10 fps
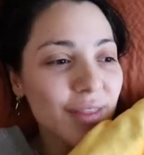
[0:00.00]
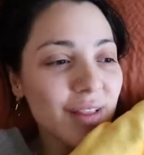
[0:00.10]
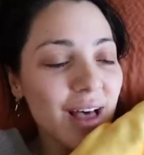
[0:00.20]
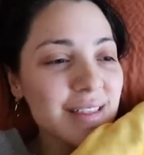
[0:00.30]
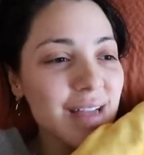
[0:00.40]
The
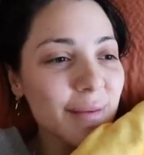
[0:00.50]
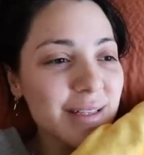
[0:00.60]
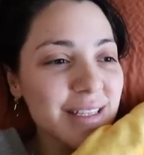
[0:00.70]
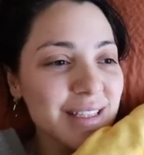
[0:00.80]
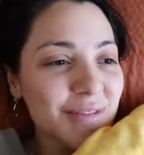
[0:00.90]
last time I
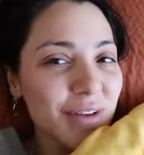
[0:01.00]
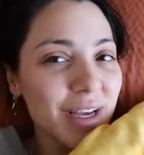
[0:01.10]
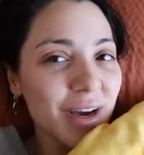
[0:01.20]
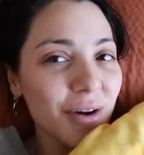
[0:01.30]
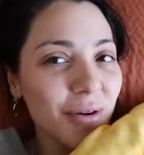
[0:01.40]
did this
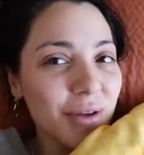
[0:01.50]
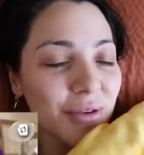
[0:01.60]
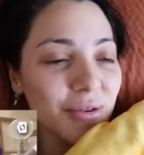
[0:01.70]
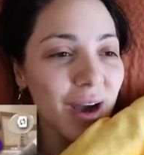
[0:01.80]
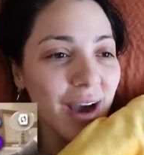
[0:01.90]
video,
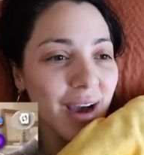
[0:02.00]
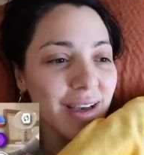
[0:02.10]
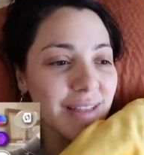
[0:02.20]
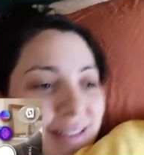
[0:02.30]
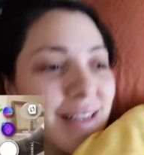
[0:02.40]
you
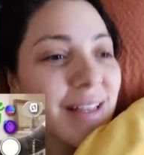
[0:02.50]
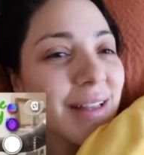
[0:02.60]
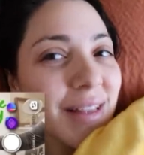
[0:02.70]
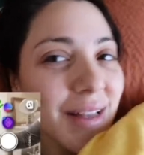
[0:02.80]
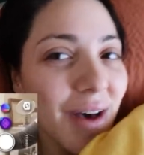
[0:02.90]
guys
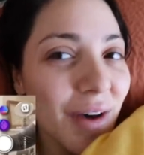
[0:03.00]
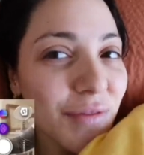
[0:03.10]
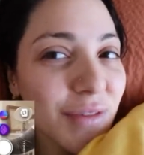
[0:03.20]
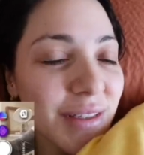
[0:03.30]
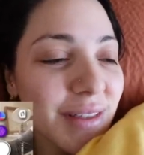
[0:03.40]

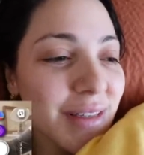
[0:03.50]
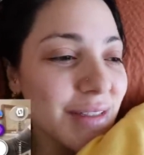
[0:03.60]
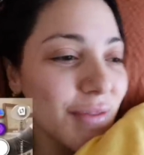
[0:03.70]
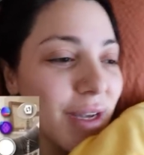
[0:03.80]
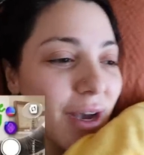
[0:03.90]
loved
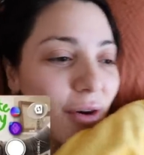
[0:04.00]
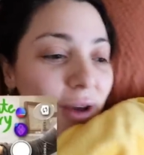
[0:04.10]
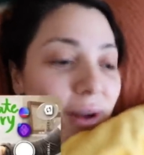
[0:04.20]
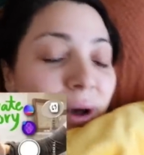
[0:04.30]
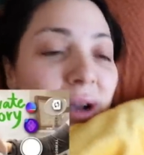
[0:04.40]
this video.
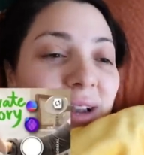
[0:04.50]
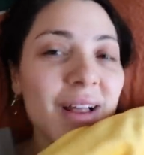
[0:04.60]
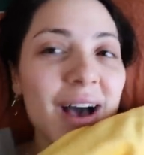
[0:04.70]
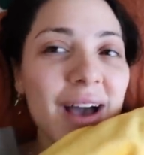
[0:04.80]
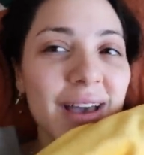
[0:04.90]
And I'm not gonna
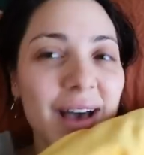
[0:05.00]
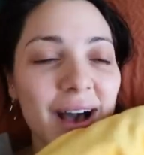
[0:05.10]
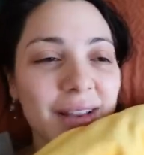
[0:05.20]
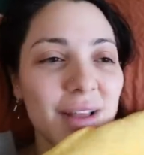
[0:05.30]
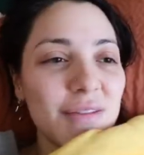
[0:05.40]
lie,
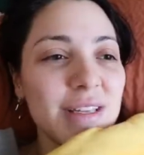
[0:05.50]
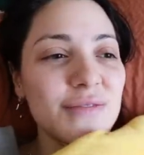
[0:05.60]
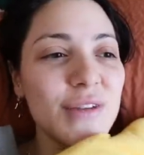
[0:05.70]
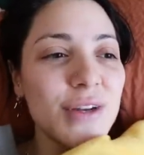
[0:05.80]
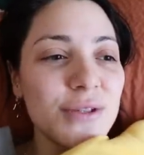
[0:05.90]
I loved this
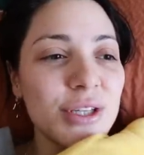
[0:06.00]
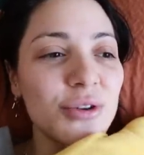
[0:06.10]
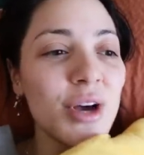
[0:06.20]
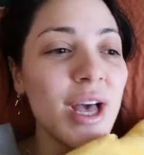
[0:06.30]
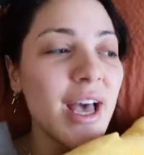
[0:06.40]
video
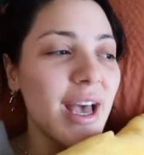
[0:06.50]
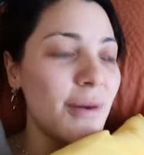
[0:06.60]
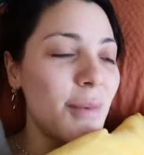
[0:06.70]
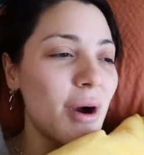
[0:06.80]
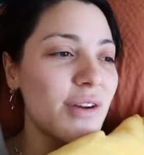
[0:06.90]
too. And
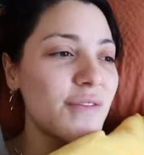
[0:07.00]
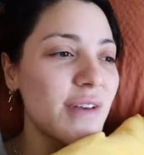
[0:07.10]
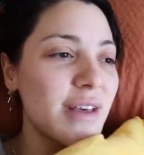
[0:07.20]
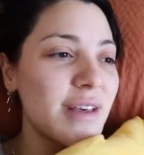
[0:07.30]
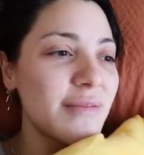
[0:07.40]
a part of
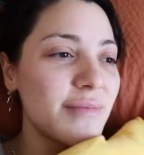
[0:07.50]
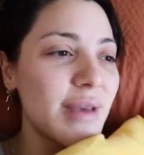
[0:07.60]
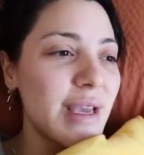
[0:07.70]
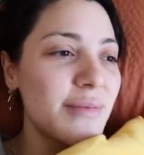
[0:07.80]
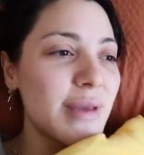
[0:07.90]
it
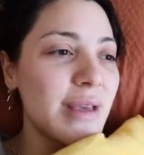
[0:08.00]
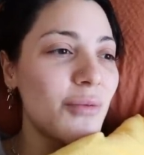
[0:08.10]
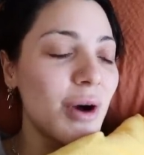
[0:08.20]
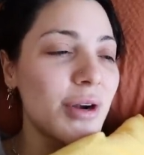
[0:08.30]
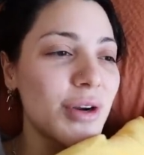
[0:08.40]
made me
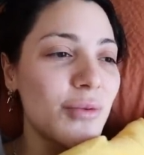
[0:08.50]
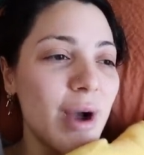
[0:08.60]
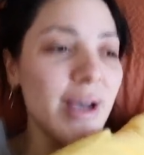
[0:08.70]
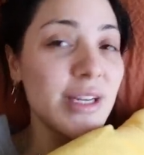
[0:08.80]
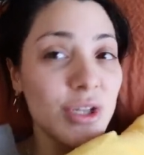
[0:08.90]
wonder
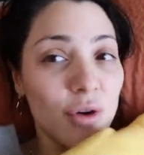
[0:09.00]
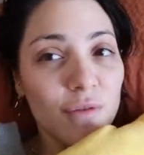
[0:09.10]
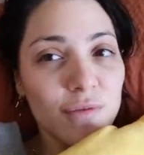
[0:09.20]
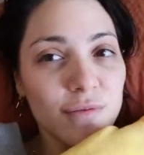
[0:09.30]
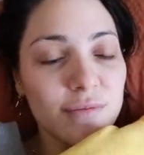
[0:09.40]
why I
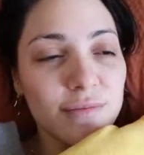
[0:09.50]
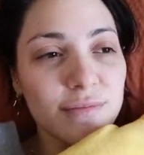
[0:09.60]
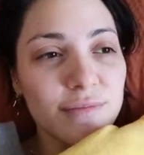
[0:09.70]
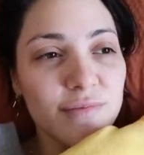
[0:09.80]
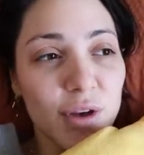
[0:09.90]
don't
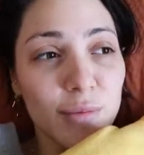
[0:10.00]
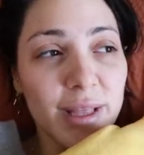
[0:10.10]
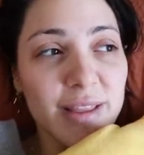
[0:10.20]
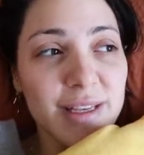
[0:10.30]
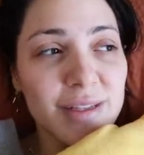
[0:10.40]
film
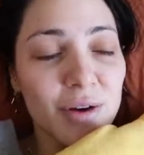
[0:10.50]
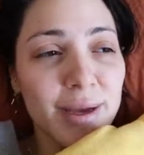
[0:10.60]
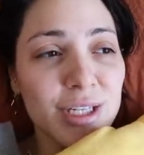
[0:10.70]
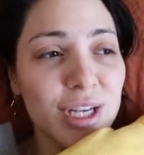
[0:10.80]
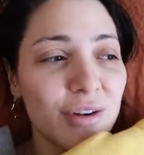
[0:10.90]
like this on
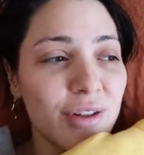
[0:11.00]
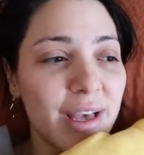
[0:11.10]
my channel.